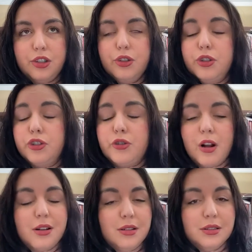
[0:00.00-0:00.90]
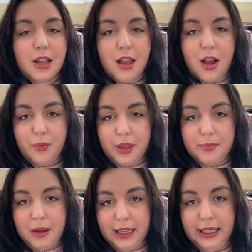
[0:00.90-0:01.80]
you struggled a lot
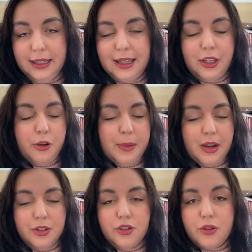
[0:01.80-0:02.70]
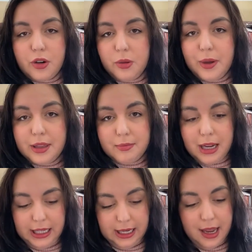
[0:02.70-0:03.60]
with money, like your parents struggle with
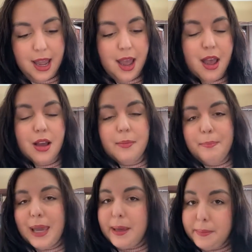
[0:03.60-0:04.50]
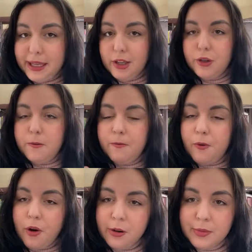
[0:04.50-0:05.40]
money. Maybe you
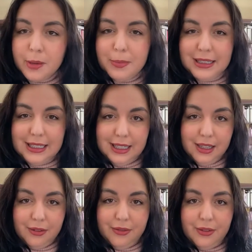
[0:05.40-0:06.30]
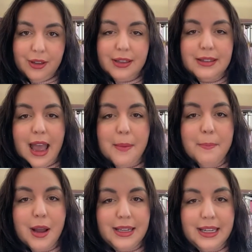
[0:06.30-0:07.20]
formed a belief that
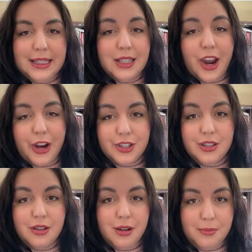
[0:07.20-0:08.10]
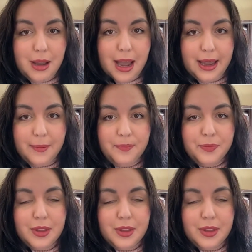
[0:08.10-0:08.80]
money is hard to come by.